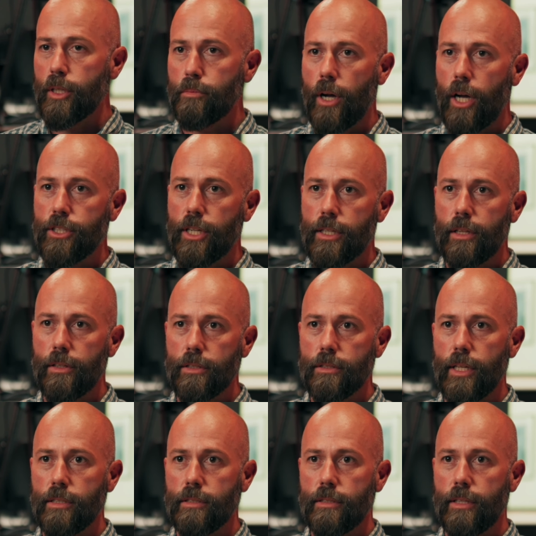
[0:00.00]
project in the
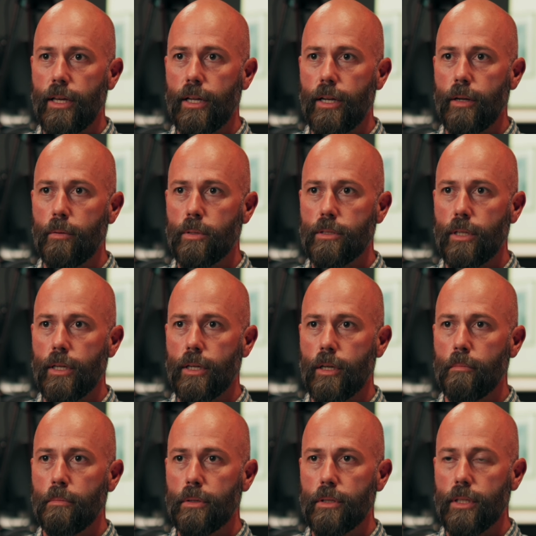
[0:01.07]
sense that it was a
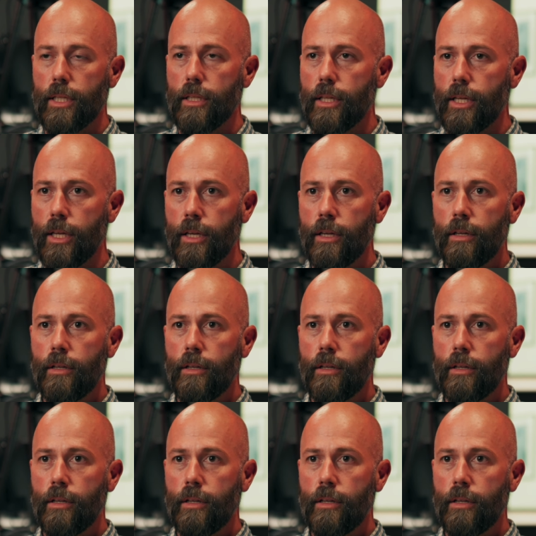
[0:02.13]
completely